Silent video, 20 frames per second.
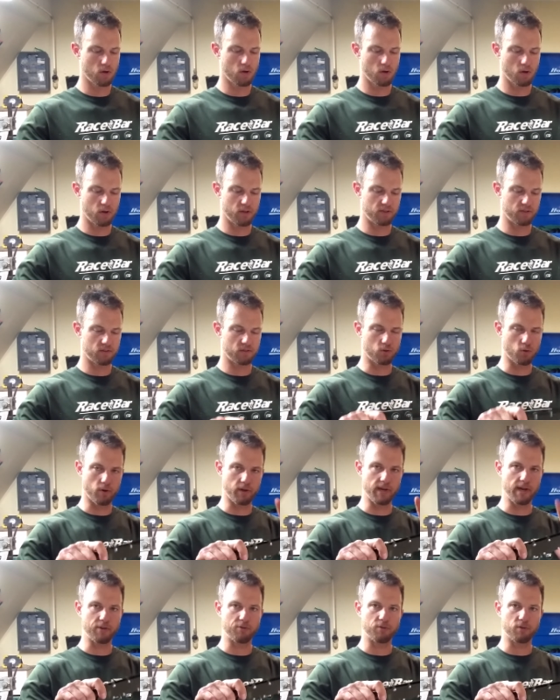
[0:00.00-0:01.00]
This is
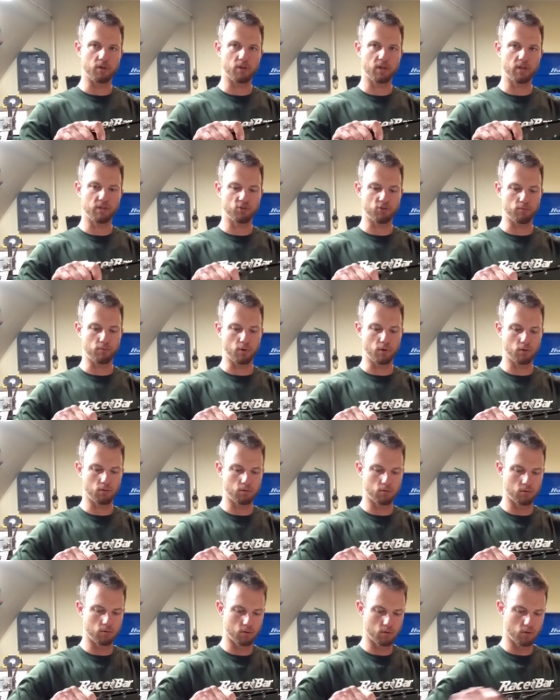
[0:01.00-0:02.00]
going out to a customer
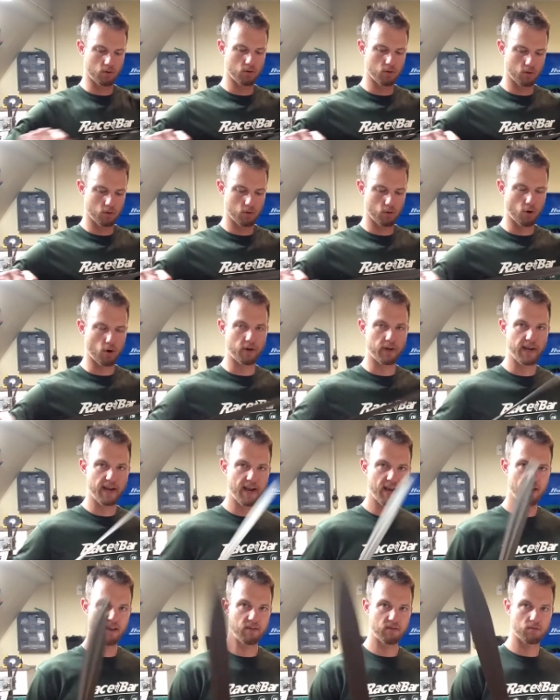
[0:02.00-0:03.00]
who already
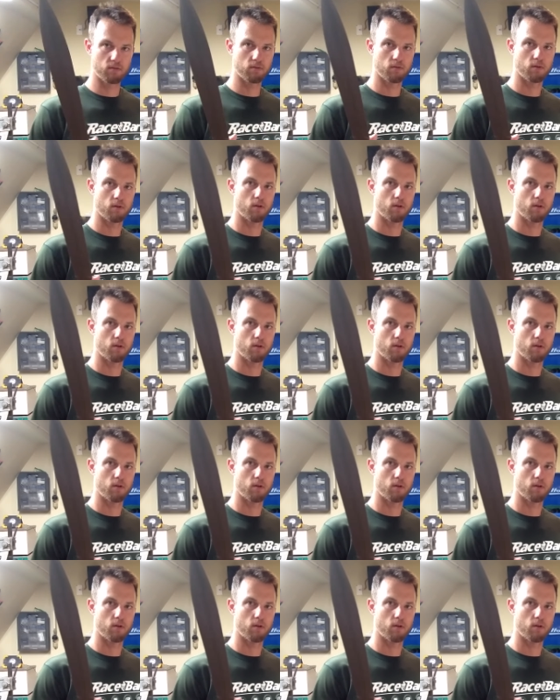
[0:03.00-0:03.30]
has